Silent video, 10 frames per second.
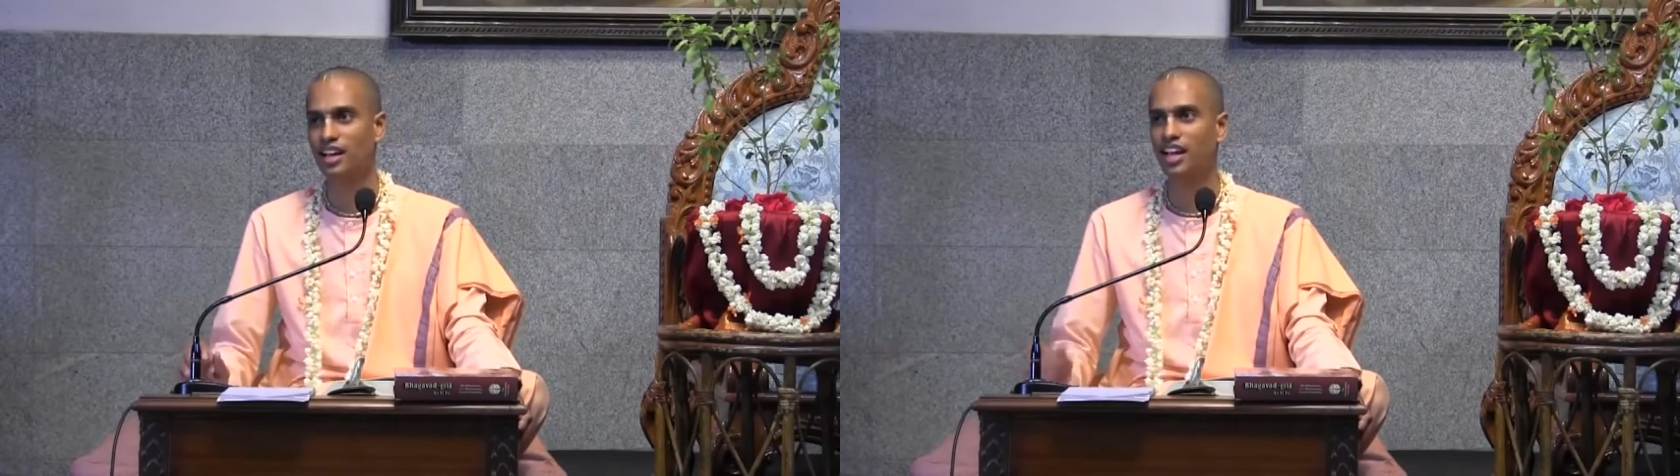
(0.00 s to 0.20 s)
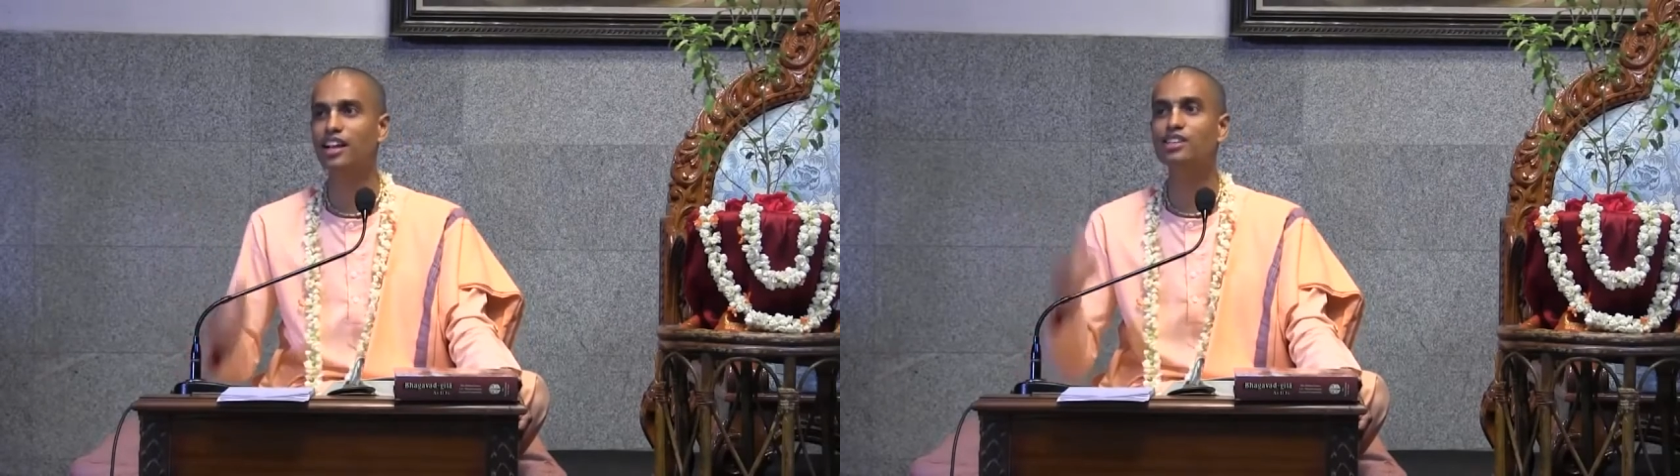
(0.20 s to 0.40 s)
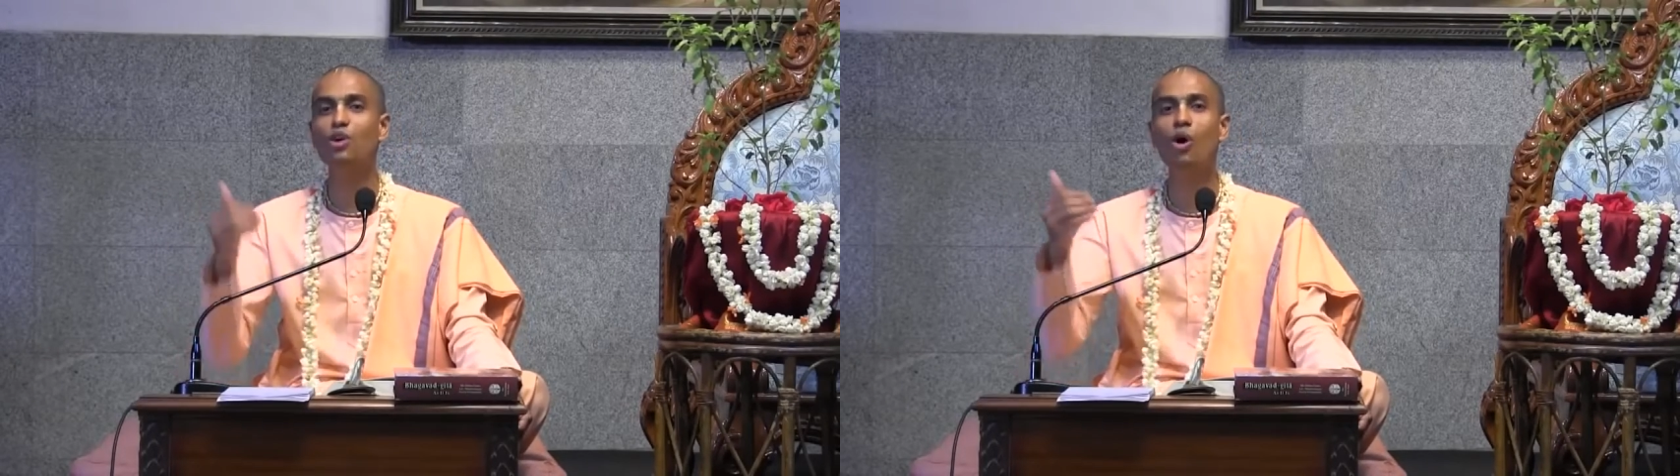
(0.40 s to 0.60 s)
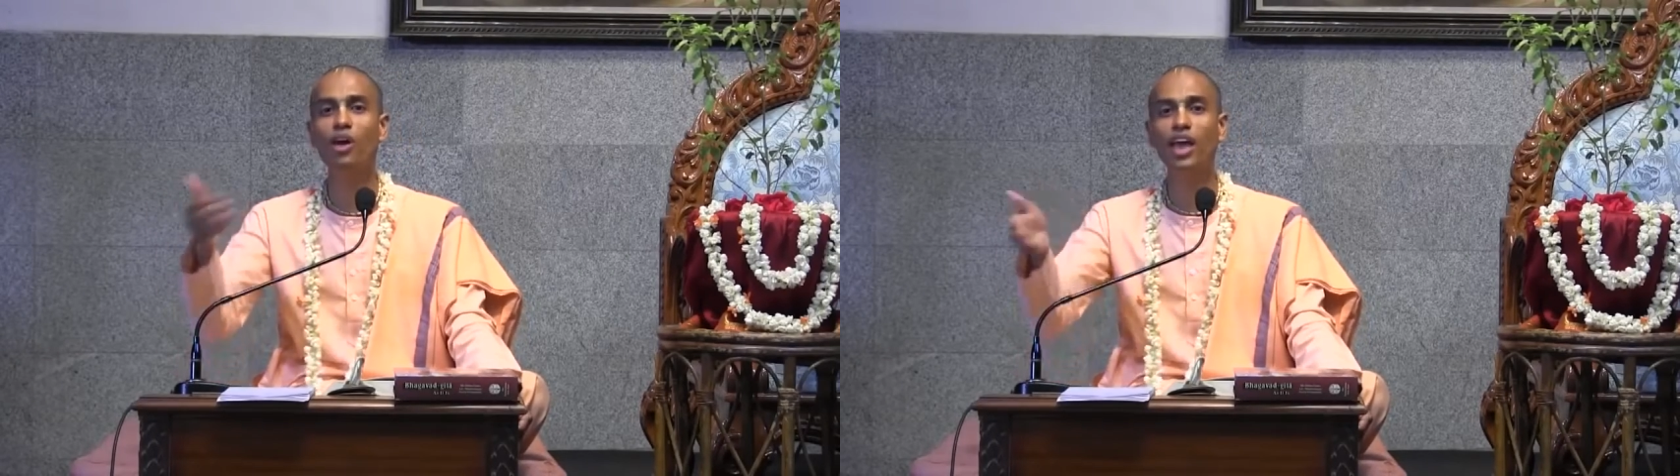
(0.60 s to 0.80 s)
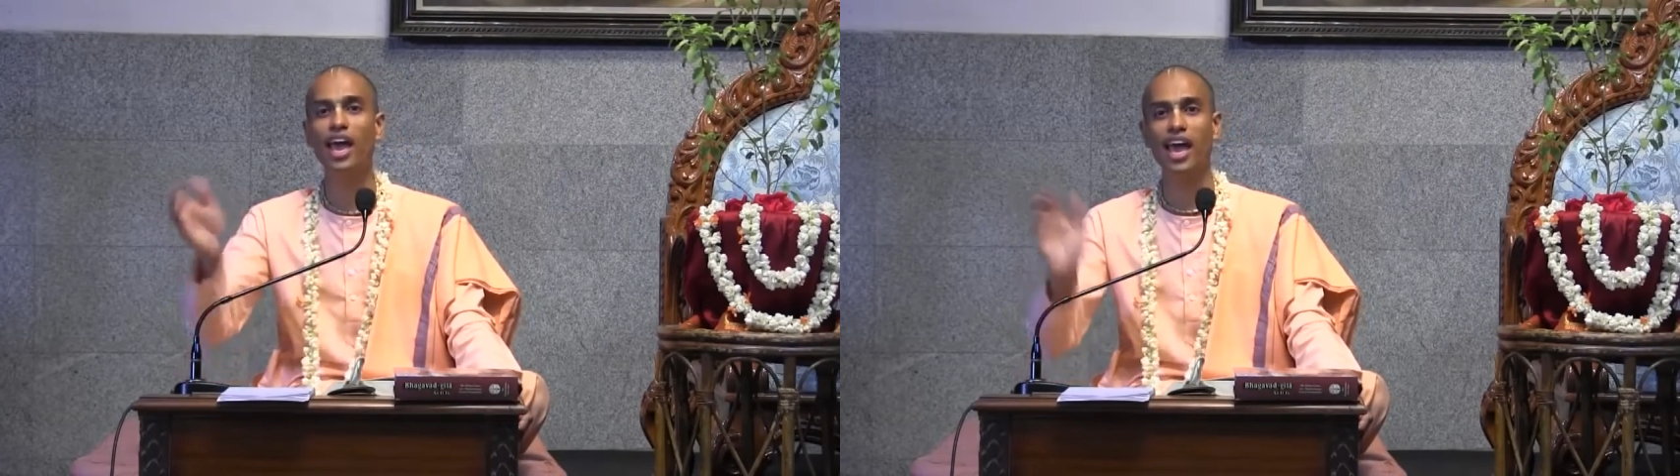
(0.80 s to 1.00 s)
It is
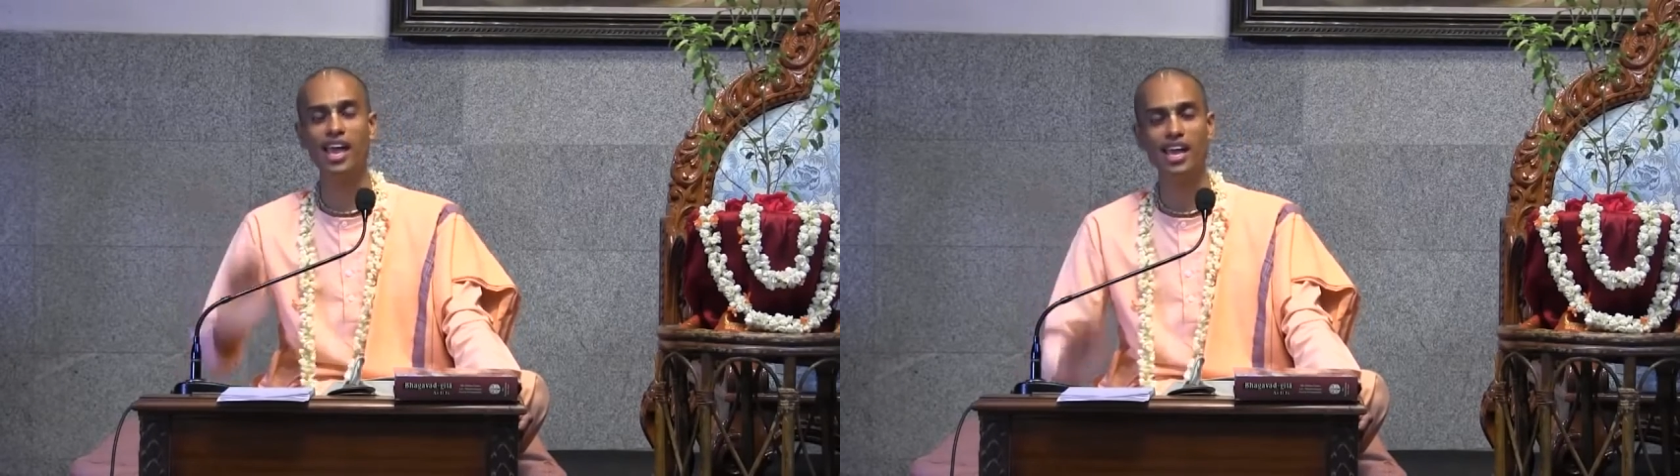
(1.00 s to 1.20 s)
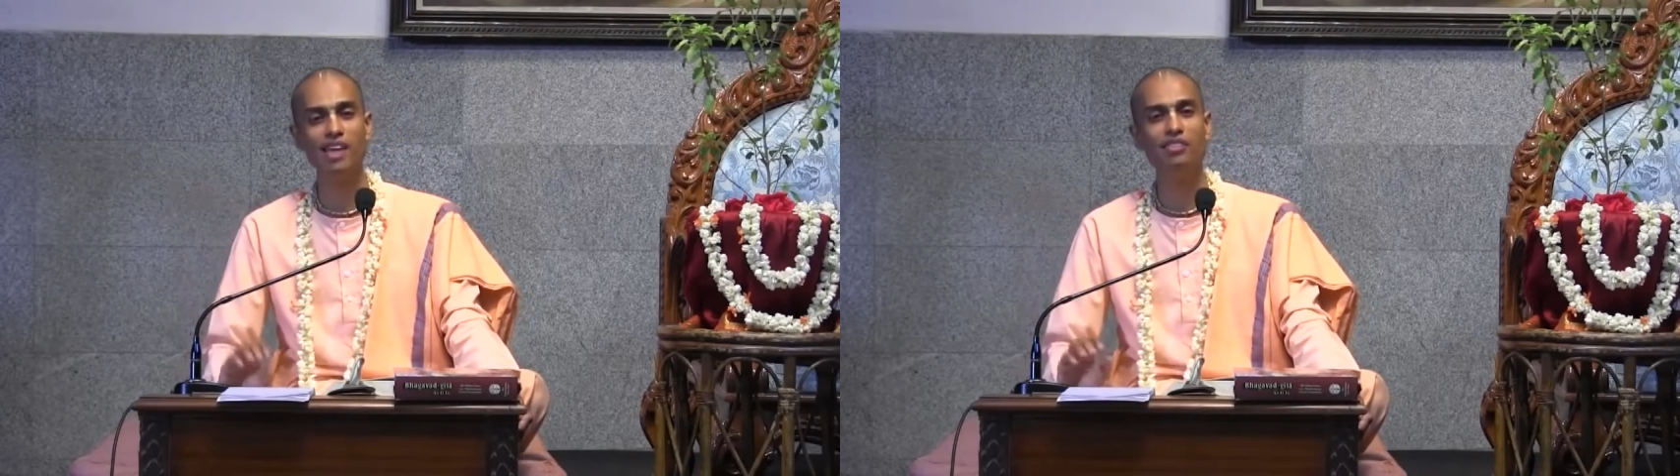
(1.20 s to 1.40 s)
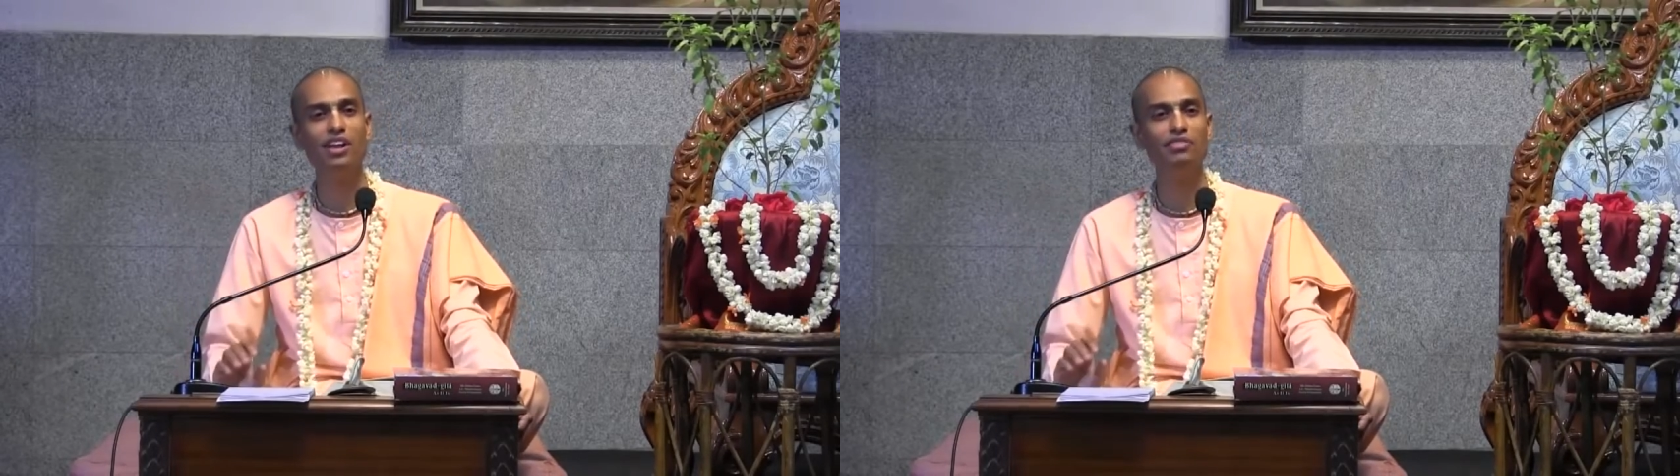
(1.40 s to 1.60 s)
okay even